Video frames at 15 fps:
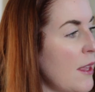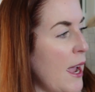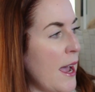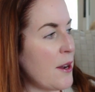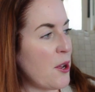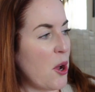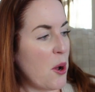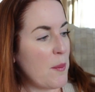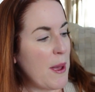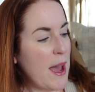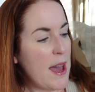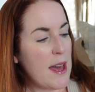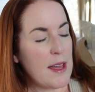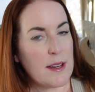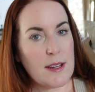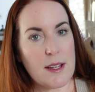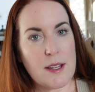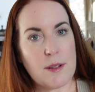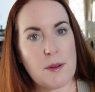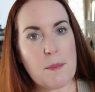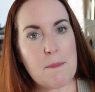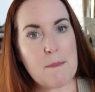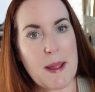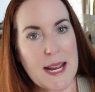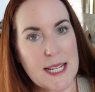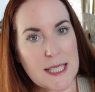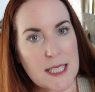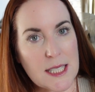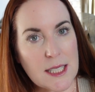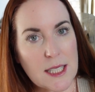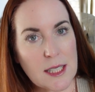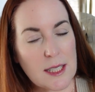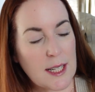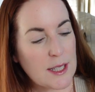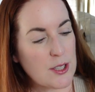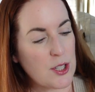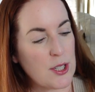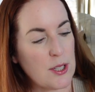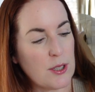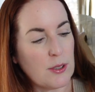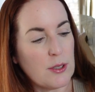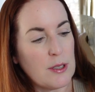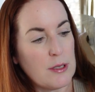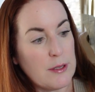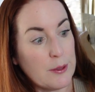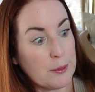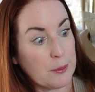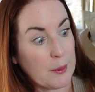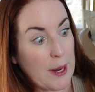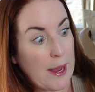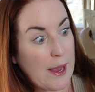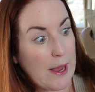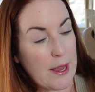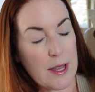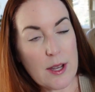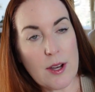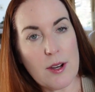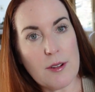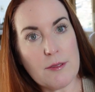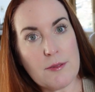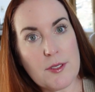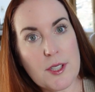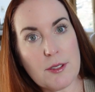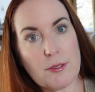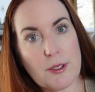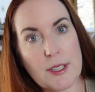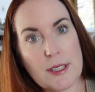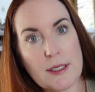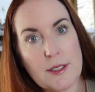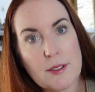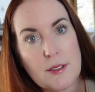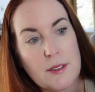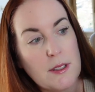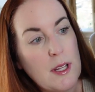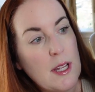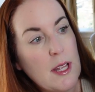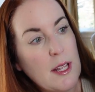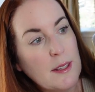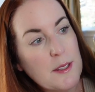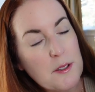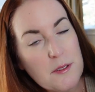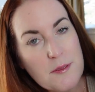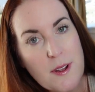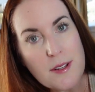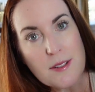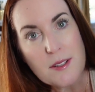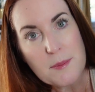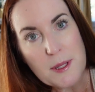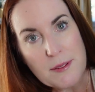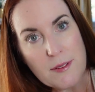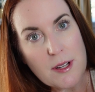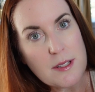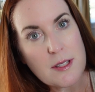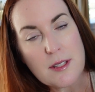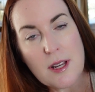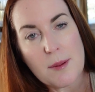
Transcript: At Home had an amazing collection or an array of different little vases, big vases.